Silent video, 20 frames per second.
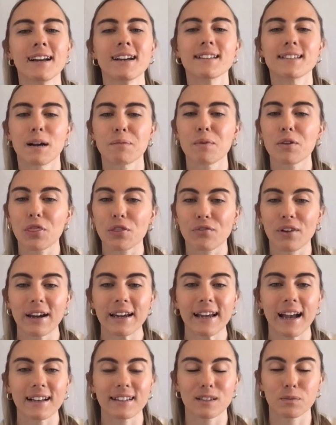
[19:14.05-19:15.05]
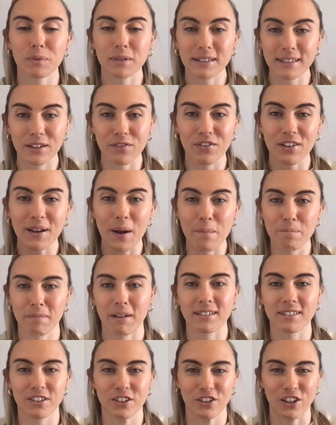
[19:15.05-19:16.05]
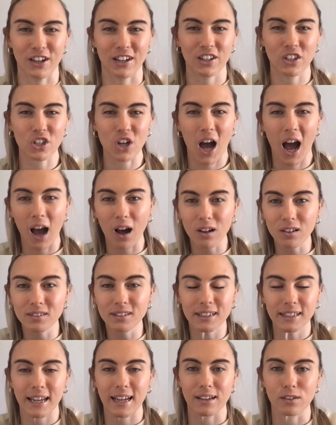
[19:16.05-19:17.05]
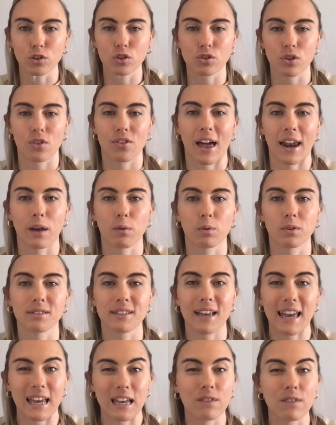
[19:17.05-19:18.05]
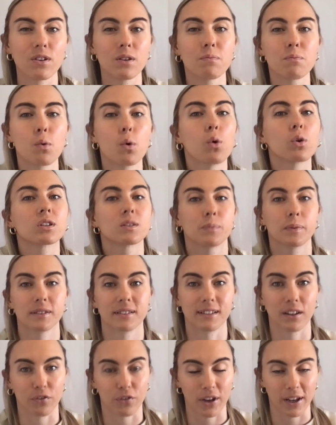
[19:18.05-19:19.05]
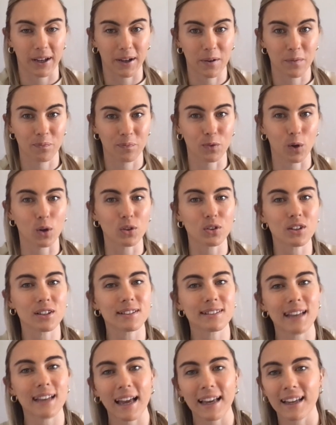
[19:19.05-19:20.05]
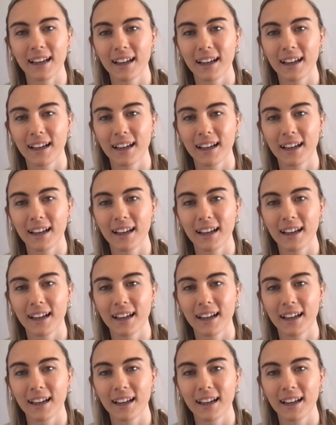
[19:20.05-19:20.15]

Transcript: Number 3, specific messaging. Dialed it in so that it was even more specific. Not just like,